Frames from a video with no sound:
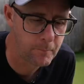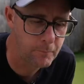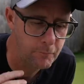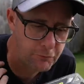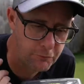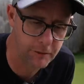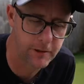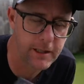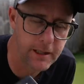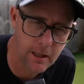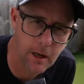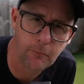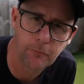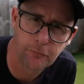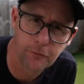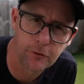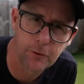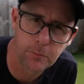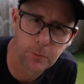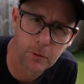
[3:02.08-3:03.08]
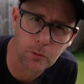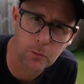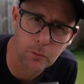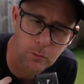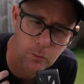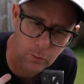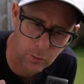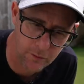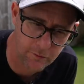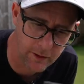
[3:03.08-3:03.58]
pretty comfortable
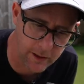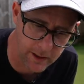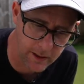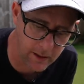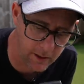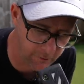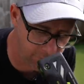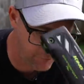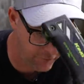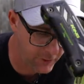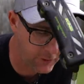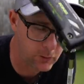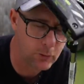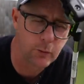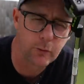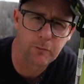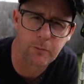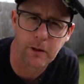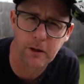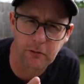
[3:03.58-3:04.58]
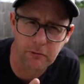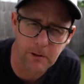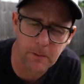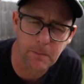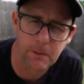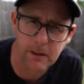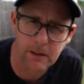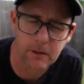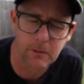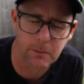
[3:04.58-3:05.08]
with it. I fiddled with my
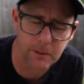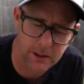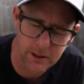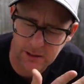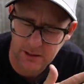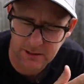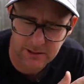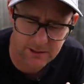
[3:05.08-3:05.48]
grip a little bit at the